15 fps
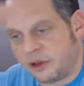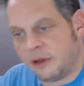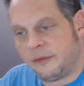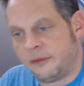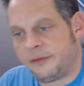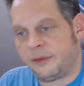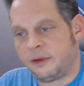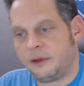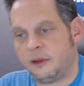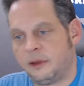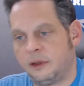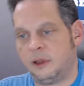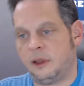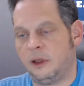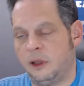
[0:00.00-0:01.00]
of,
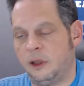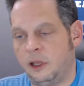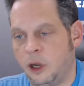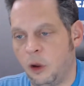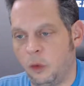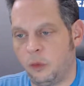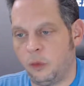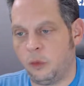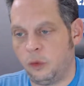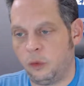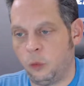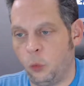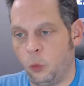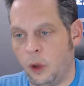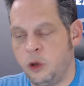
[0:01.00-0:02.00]

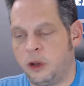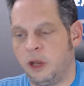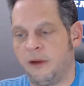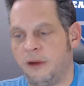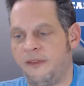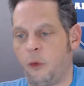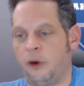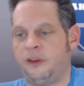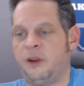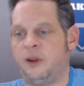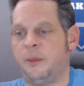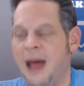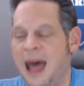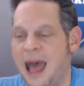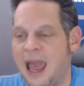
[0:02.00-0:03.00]
what you can afford to
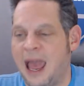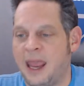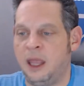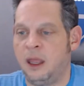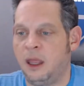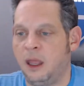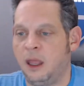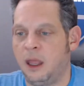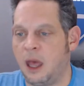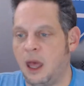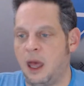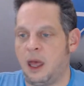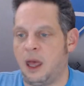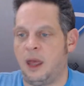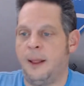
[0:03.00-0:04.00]
buy,
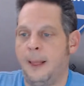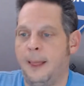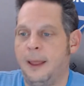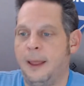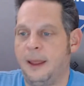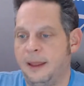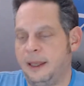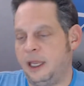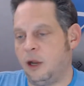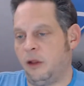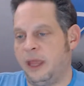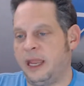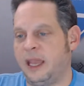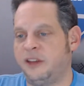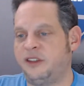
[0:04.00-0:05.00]

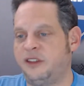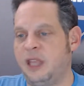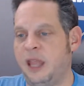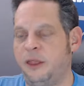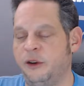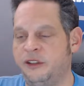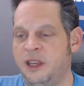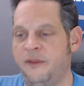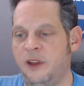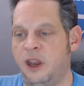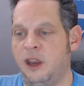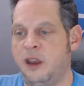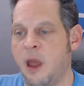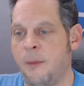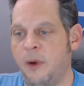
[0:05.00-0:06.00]
like I said, there's
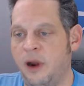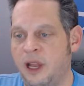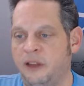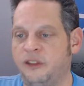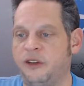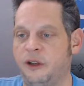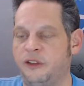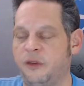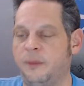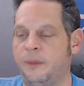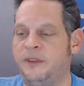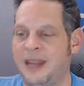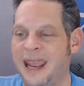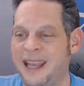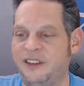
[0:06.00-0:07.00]
even numbered inserts from
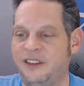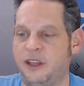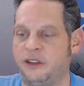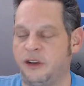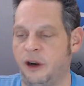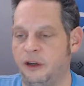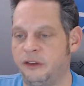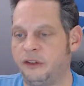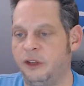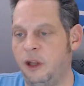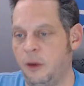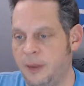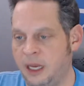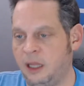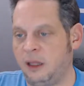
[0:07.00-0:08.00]
today's inserts,
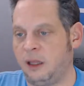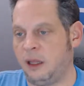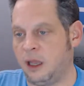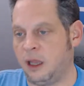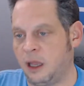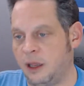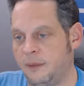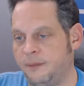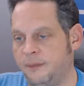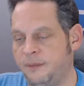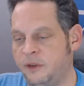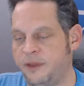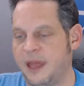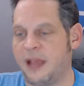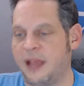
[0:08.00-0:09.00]
meaning
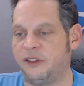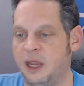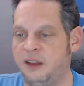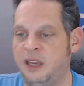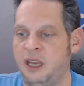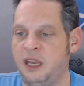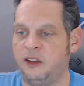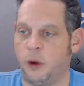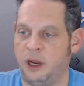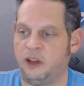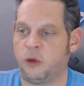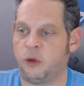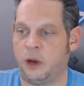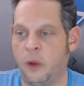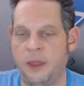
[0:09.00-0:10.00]
2019, 20,
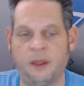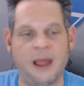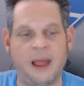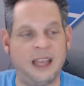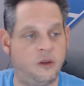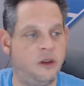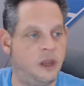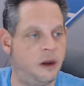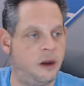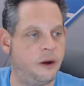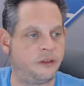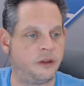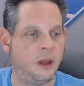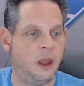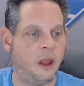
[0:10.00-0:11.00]
and 21, the last few
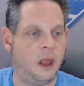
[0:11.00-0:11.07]
years,